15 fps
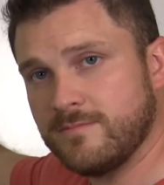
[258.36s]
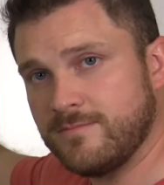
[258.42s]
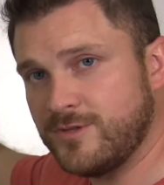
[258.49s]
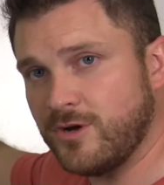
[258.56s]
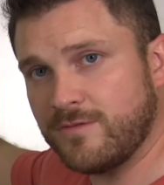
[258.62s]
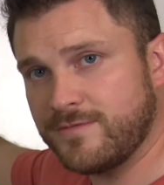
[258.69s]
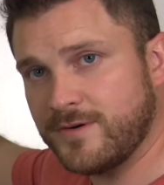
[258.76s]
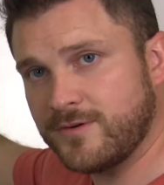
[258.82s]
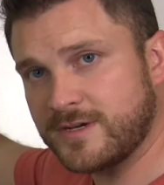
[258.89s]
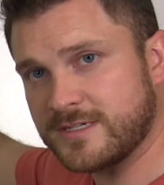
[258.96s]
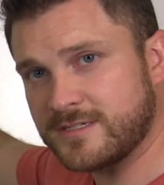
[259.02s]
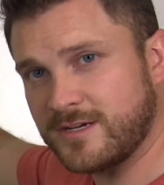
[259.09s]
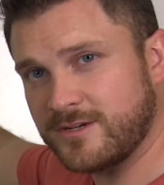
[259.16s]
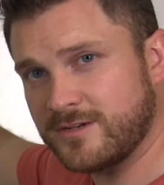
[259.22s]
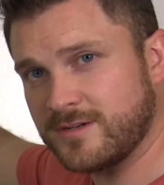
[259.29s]
Don't
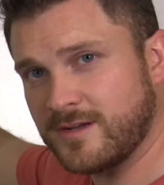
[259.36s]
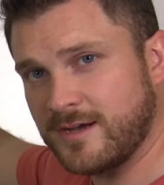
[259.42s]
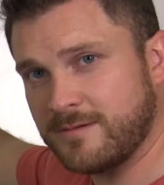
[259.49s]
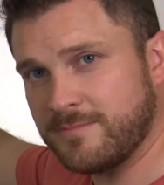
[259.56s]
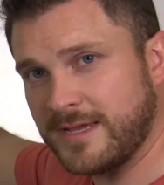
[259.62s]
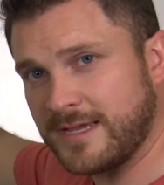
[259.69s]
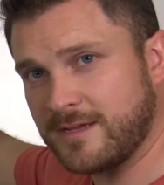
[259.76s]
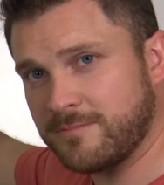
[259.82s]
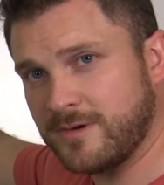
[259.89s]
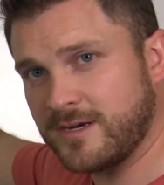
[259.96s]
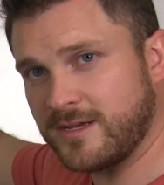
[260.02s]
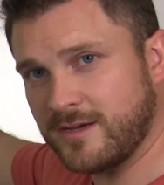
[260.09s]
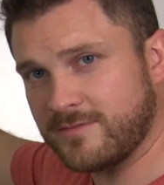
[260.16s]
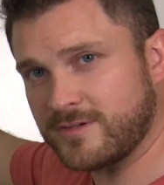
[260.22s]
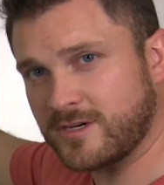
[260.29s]
focus on making
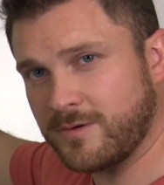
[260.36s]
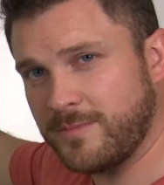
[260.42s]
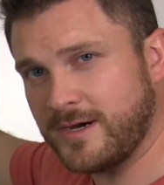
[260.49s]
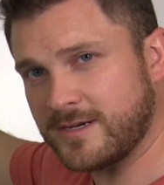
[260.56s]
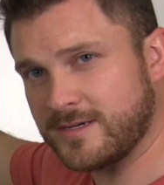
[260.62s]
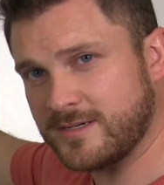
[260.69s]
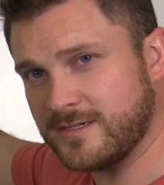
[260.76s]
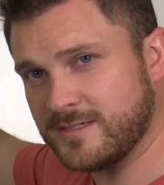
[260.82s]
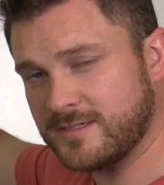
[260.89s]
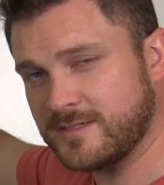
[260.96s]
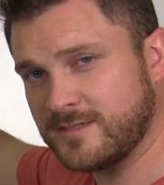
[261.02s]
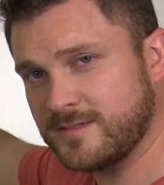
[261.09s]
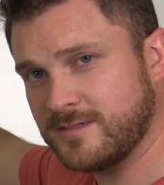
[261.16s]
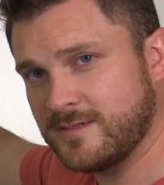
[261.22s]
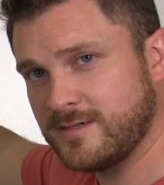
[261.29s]
money off your
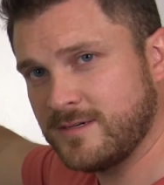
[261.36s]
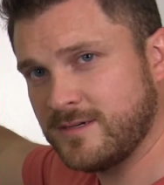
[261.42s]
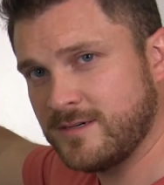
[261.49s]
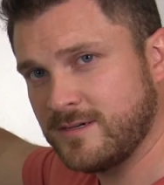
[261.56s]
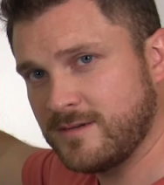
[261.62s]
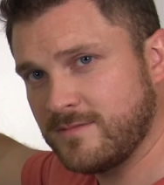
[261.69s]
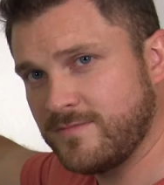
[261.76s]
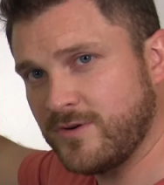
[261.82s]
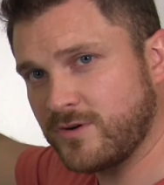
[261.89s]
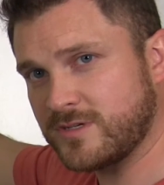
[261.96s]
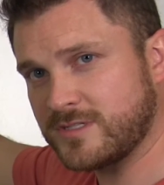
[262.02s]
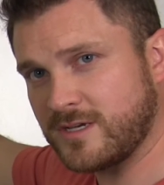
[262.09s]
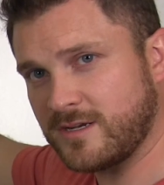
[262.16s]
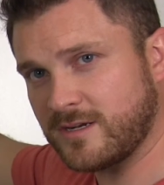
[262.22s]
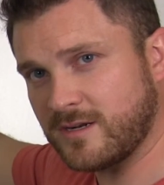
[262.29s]
commodities.
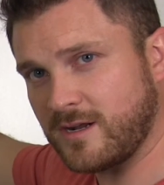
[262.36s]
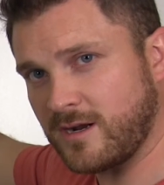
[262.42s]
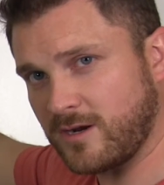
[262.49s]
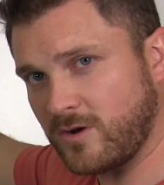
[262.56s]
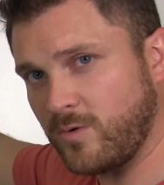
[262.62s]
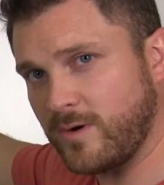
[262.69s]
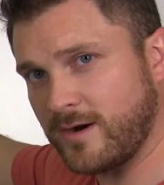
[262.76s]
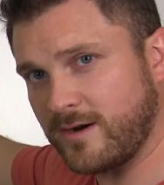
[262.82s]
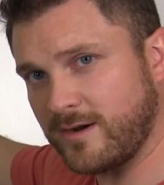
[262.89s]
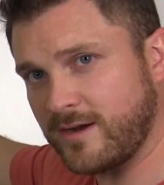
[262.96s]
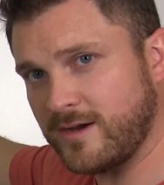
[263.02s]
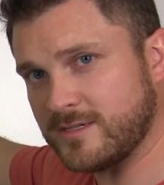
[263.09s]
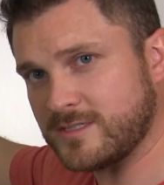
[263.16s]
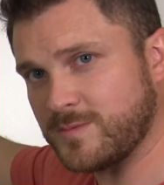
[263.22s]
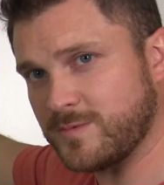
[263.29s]
Focus on acquiring
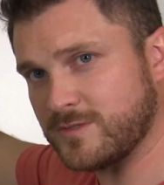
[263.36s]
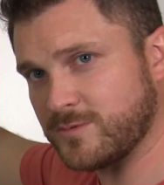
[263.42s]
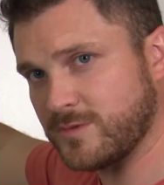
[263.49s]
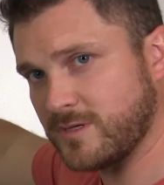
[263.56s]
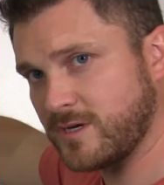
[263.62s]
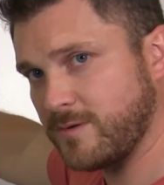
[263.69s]
customers with your